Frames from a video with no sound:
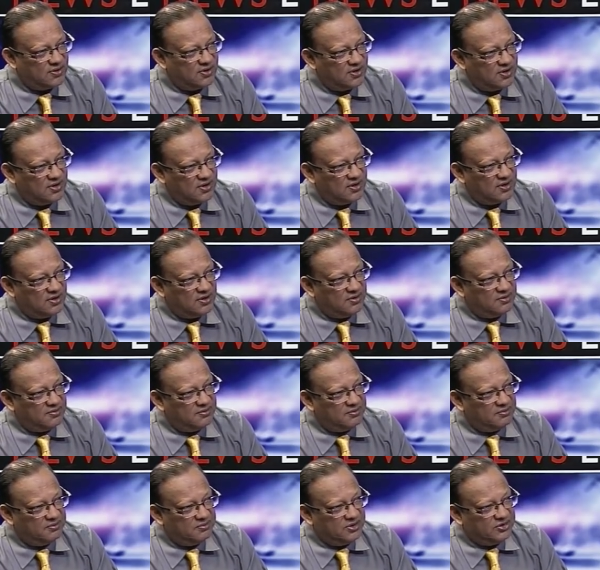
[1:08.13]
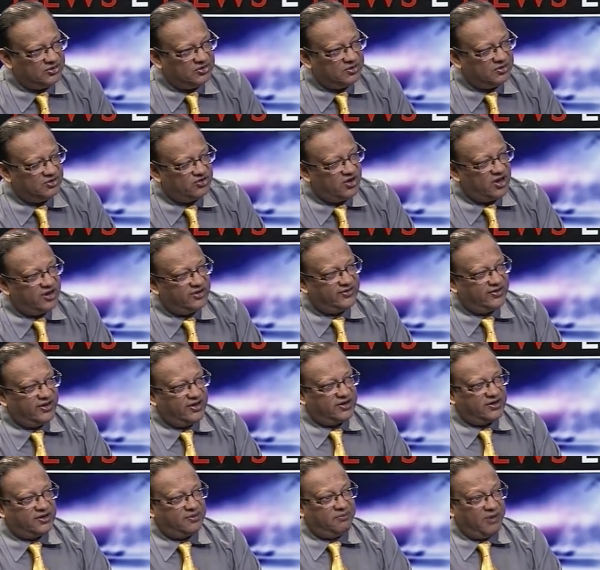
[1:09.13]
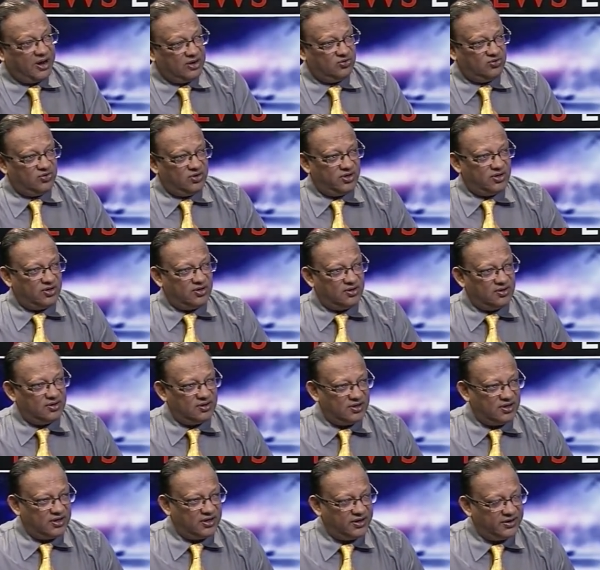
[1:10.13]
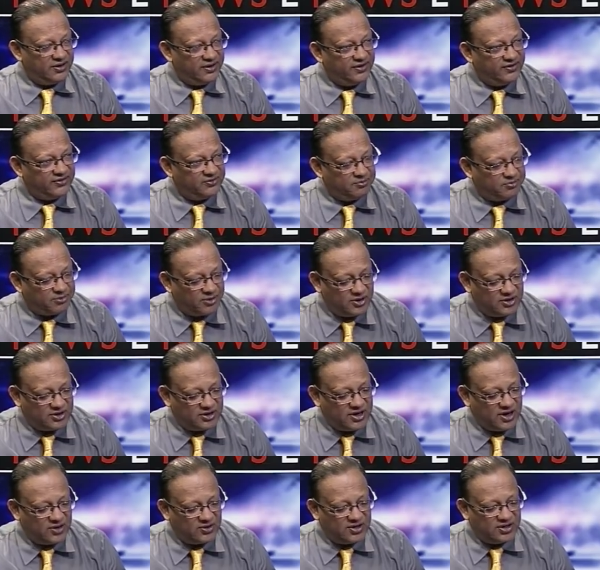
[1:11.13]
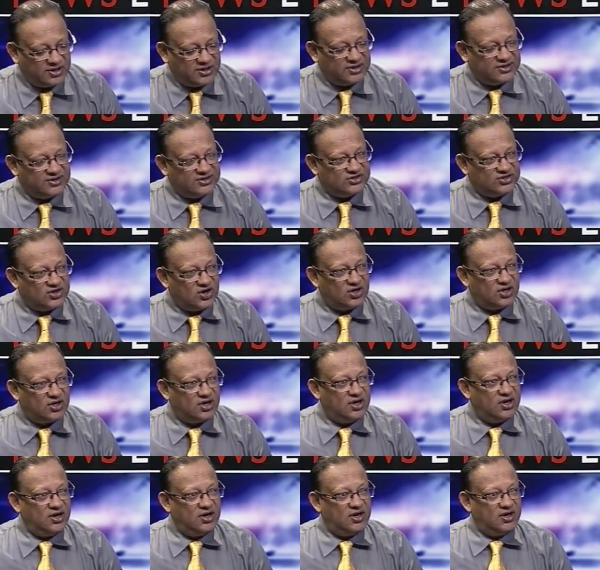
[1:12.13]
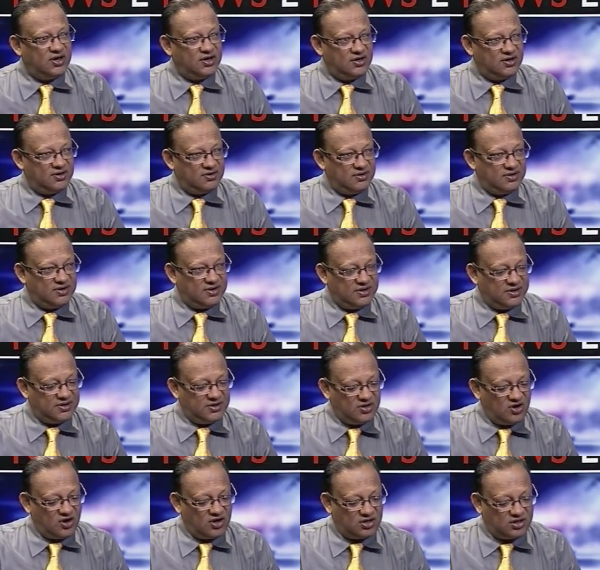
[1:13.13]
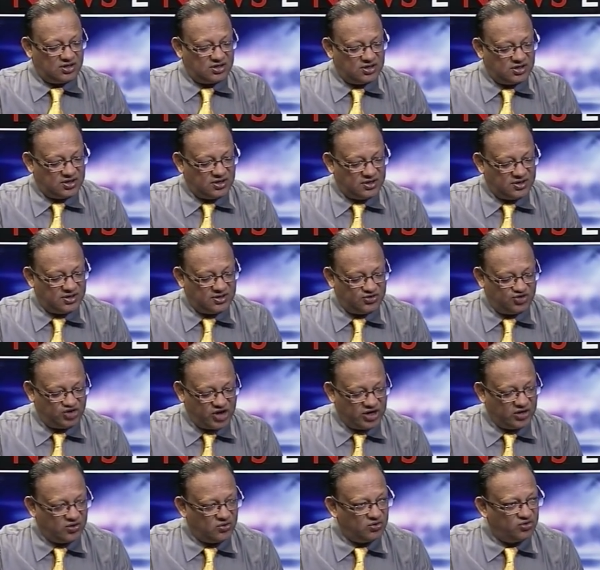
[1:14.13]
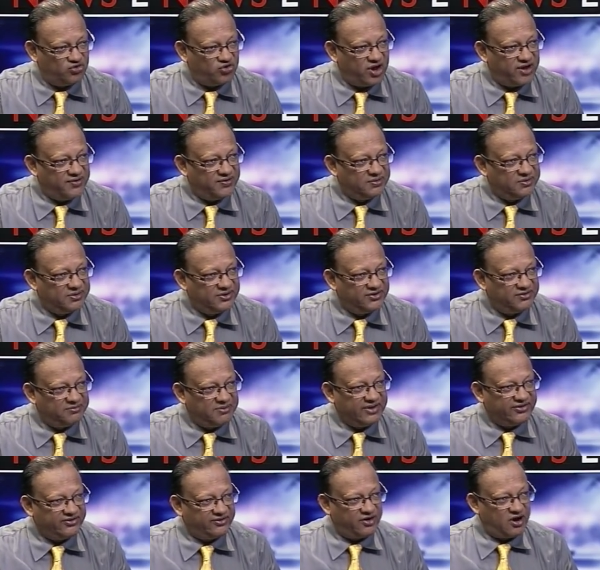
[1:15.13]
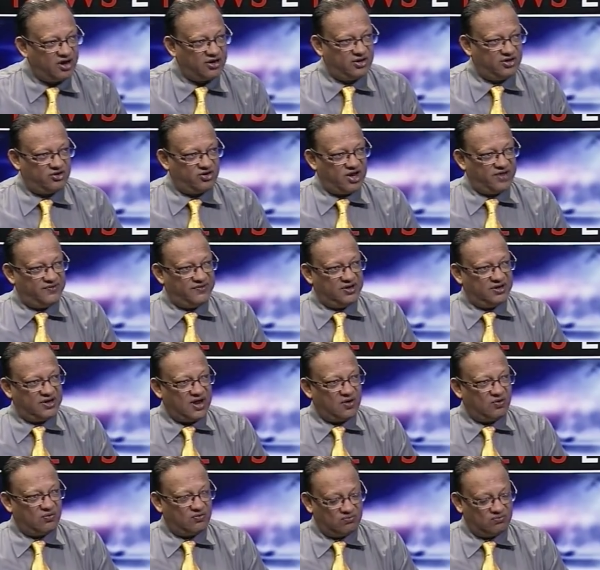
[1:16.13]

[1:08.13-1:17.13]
I, Mr. Jayasekara Bandula hmm. uh, has pointed out that it is yep. Uh, not uh, not Jaguar driving, but it's Maserati driving now.